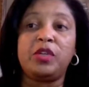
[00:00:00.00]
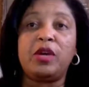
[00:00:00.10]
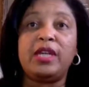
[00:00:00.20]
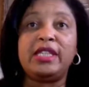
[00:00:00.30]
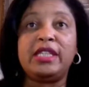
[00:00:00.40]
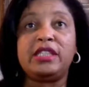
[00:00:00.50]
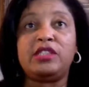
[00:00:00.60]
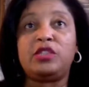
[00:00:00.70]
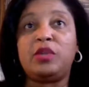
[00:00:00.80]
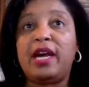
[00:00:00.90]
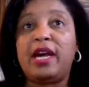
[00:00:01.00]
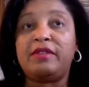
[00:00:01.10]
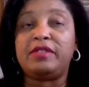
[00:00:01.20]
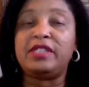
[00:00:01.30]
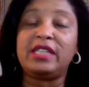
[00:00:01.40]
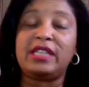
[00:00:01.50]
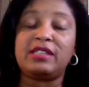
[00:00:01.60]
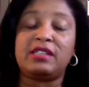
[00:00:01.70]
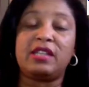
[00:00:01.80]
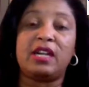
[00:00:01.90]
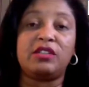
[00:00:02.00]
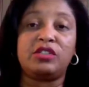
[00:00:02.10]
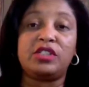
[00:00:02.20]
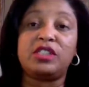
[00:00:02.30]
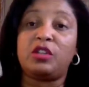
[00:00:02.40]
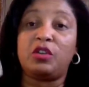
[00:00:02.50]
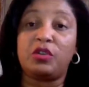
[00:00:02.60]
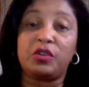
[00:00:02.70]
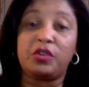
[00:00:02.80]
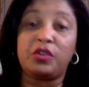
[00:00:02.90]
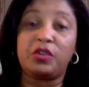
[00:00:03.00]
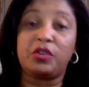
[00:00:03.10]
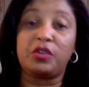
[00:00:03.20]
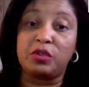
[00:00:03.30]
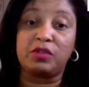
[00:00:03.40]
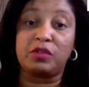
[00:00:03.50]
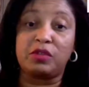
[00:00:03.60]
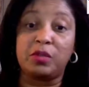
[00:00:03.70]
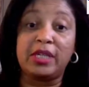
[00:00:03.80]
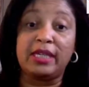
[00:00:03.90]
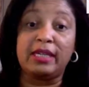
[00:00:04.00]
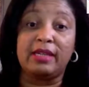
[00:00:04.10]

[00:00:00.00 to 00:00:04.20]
I needed to have $10,000 just to learn how to do it over the weekend.